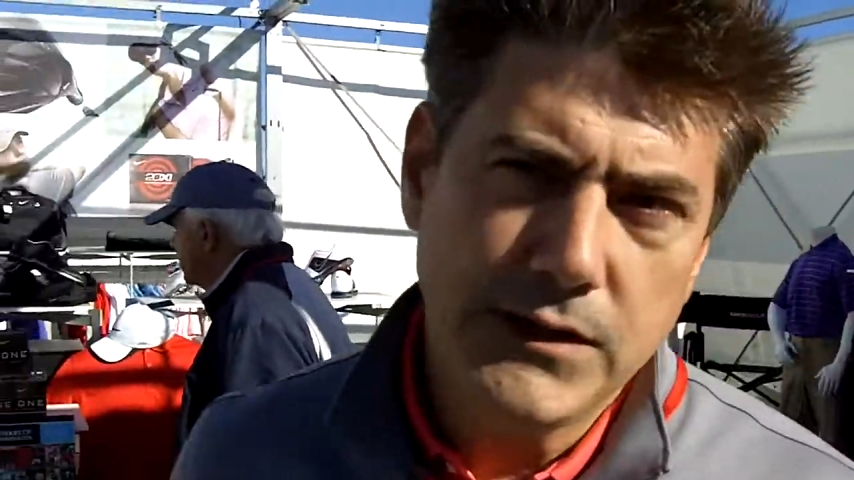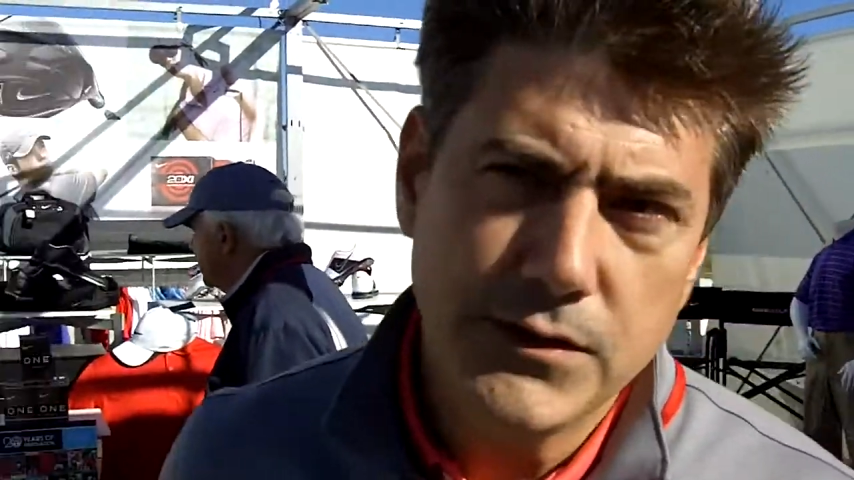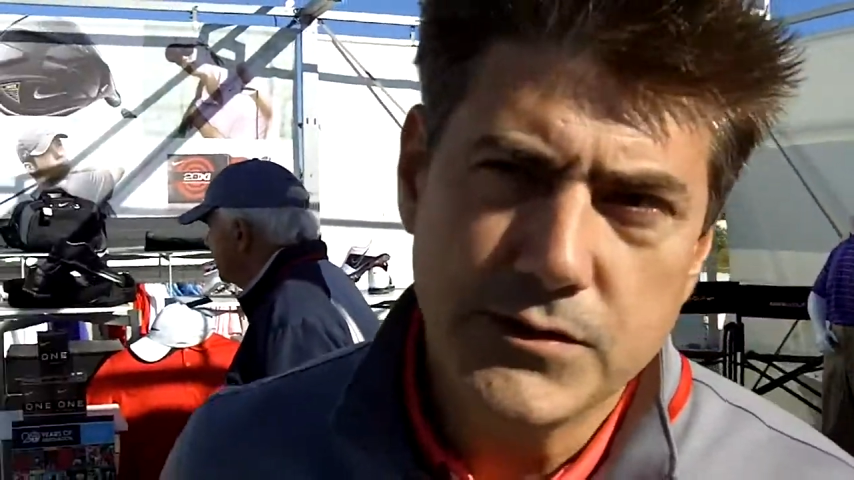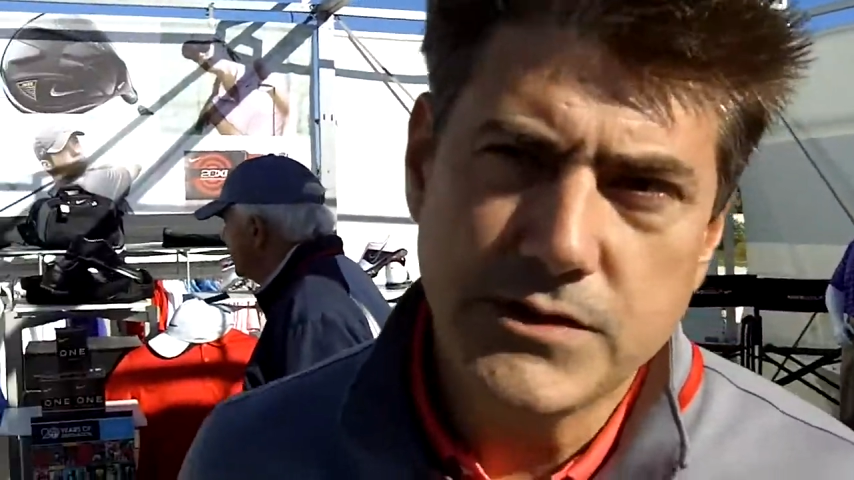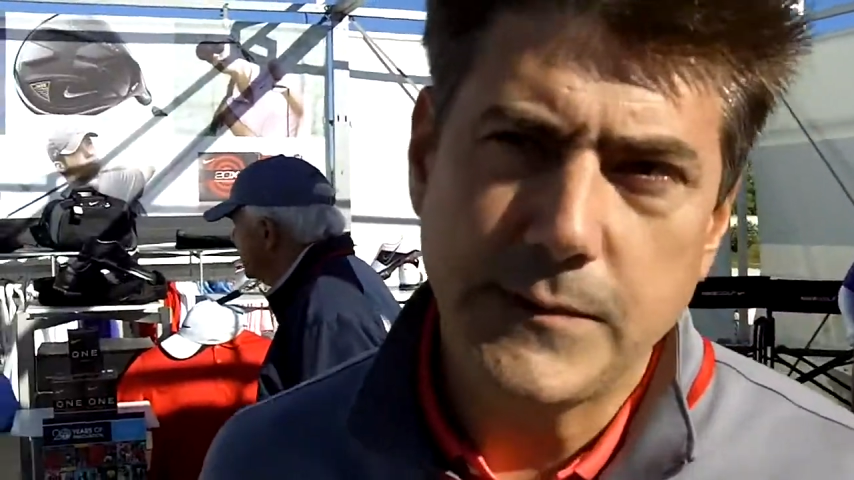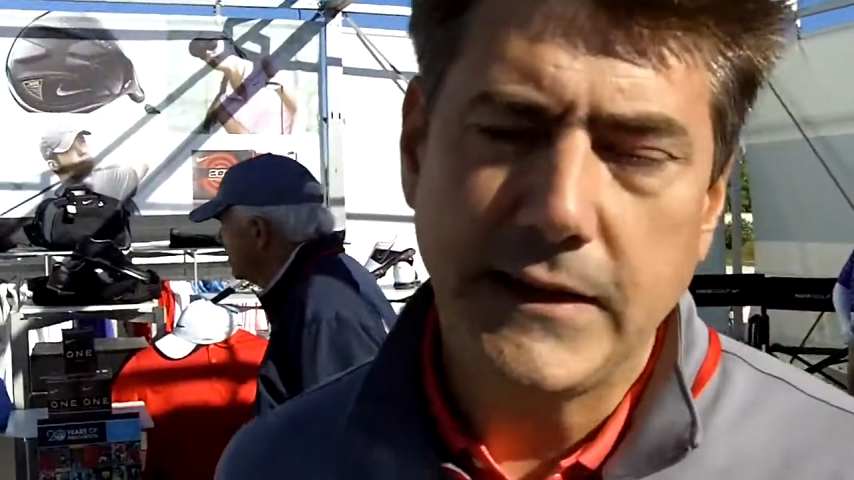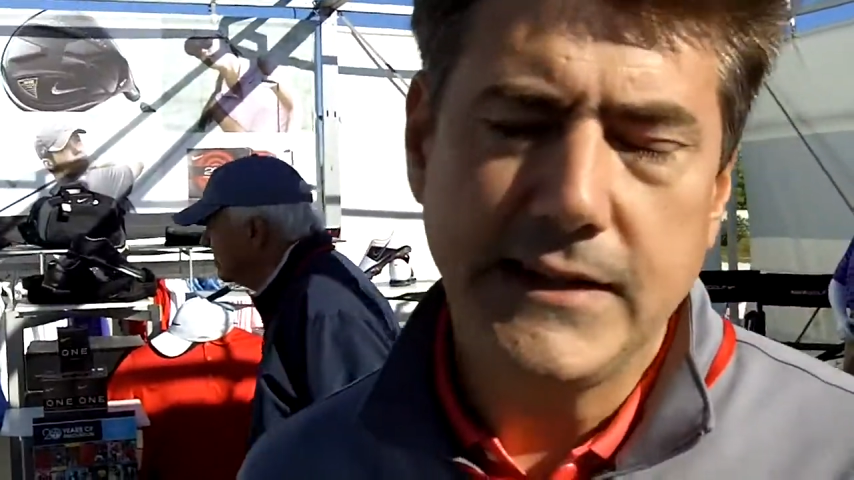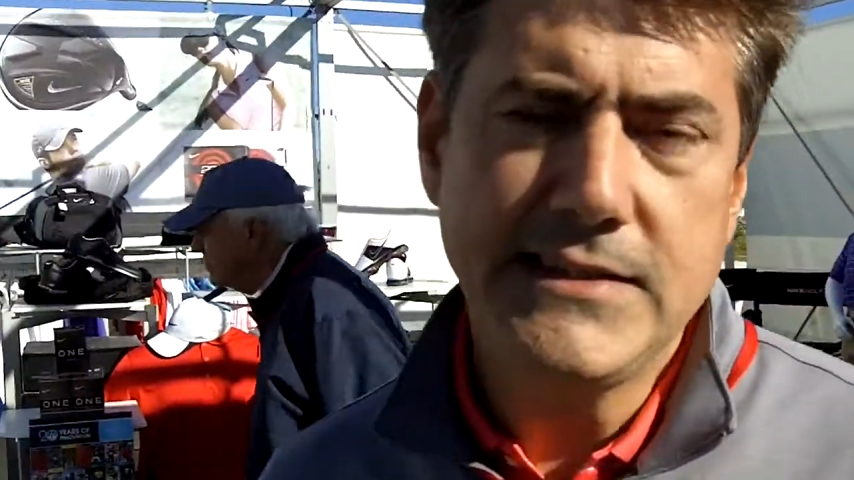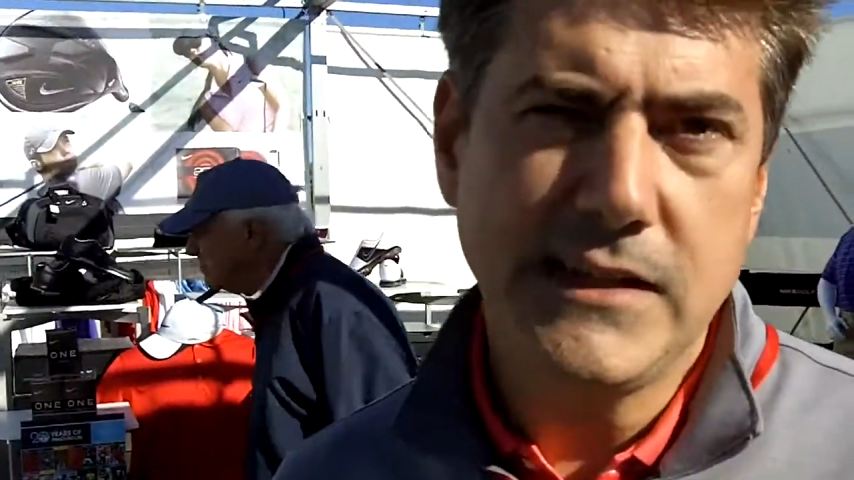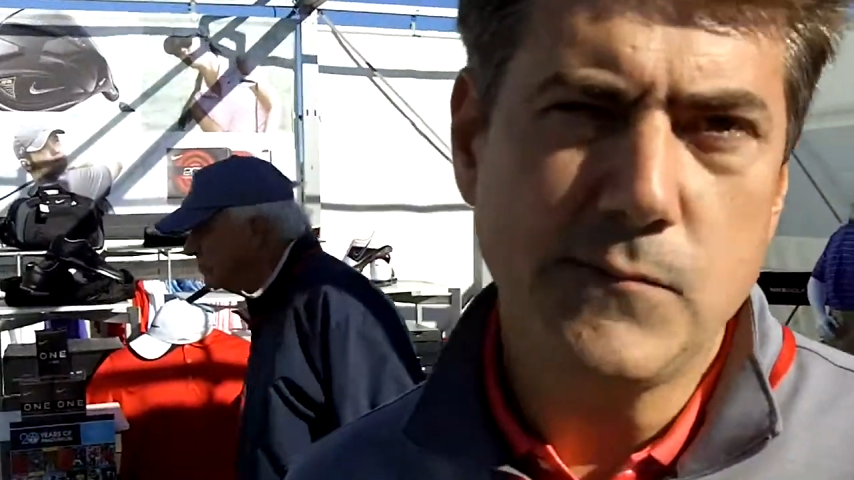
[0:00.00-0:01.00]
introduced about
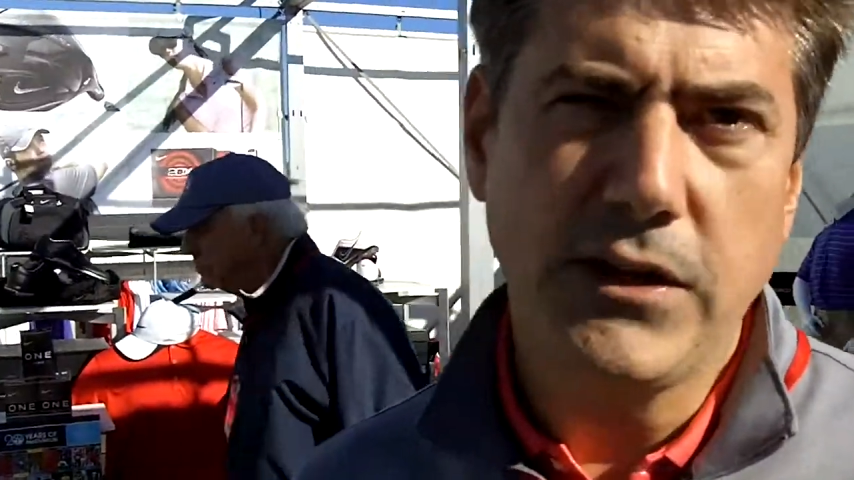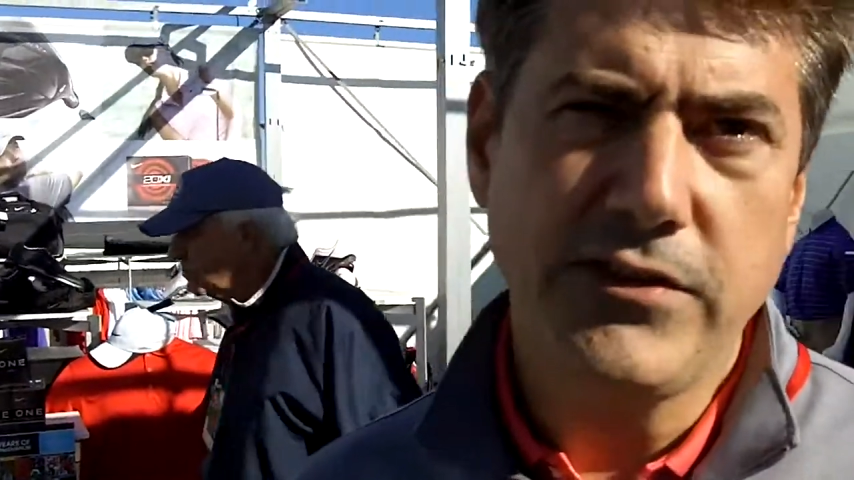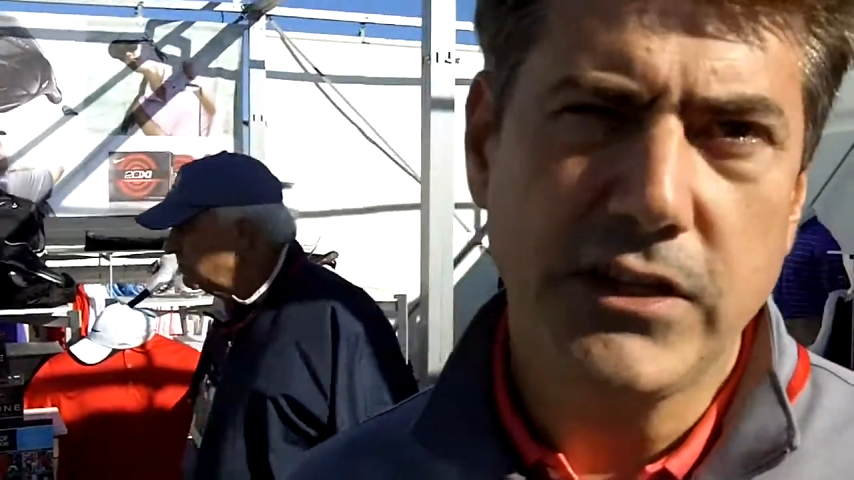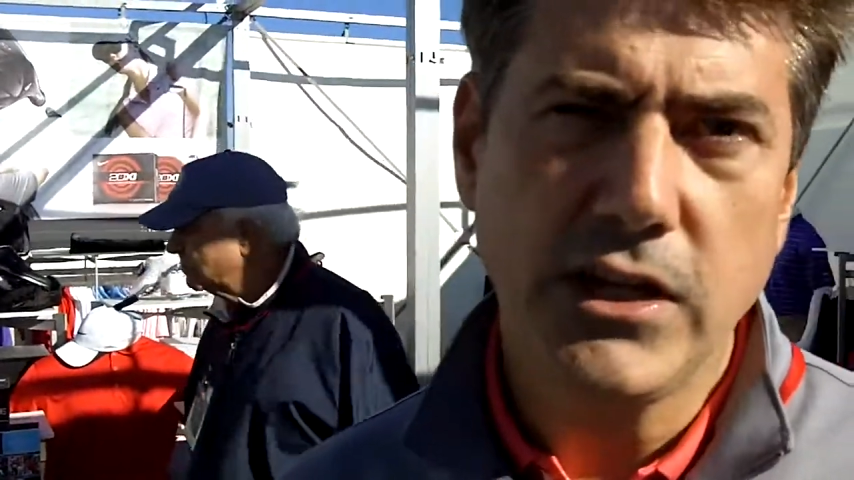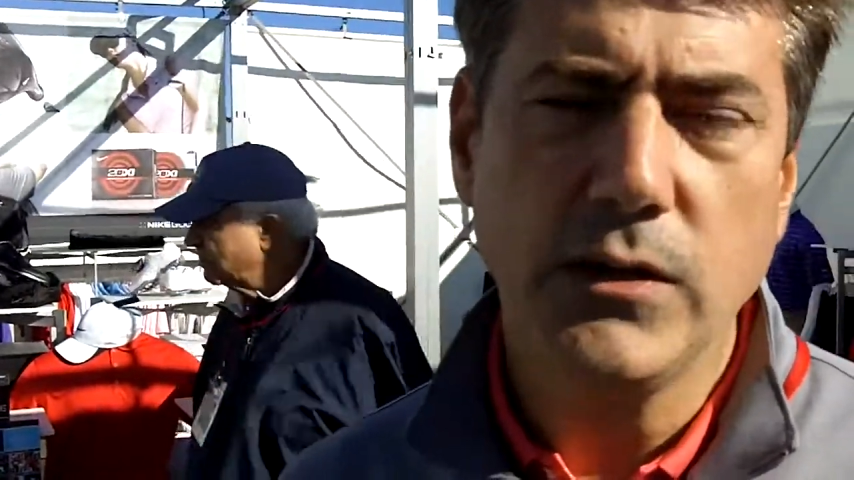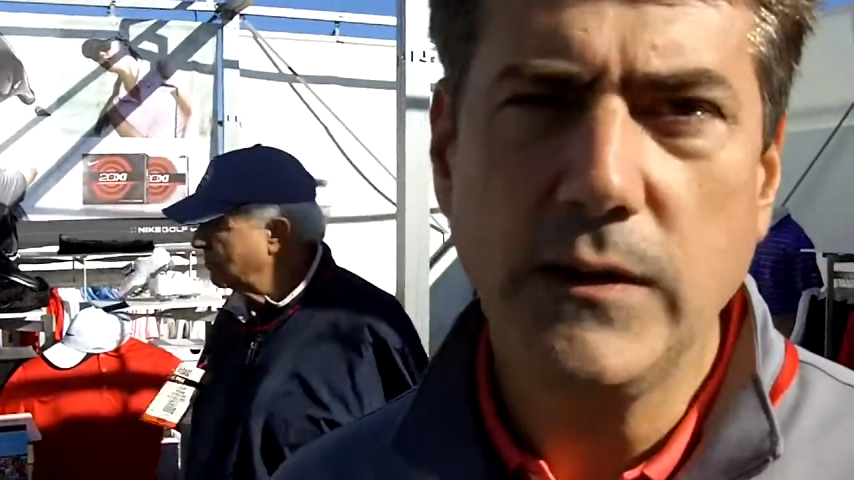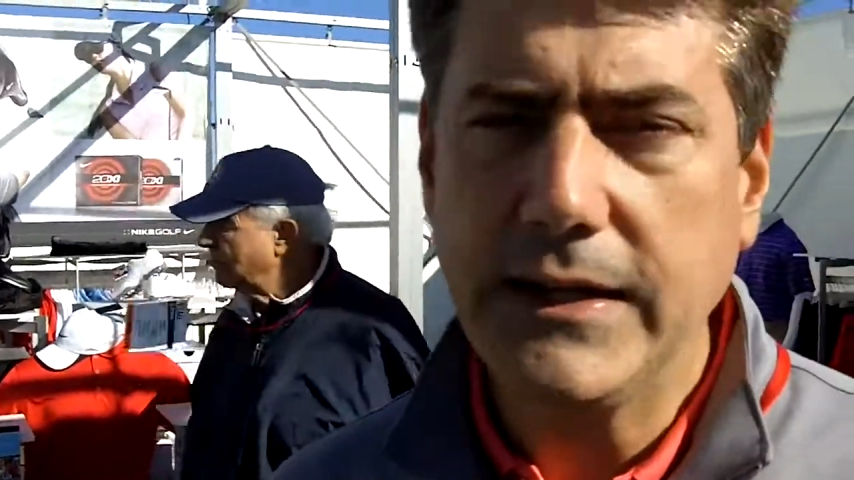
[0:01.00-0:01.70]
18 months ago,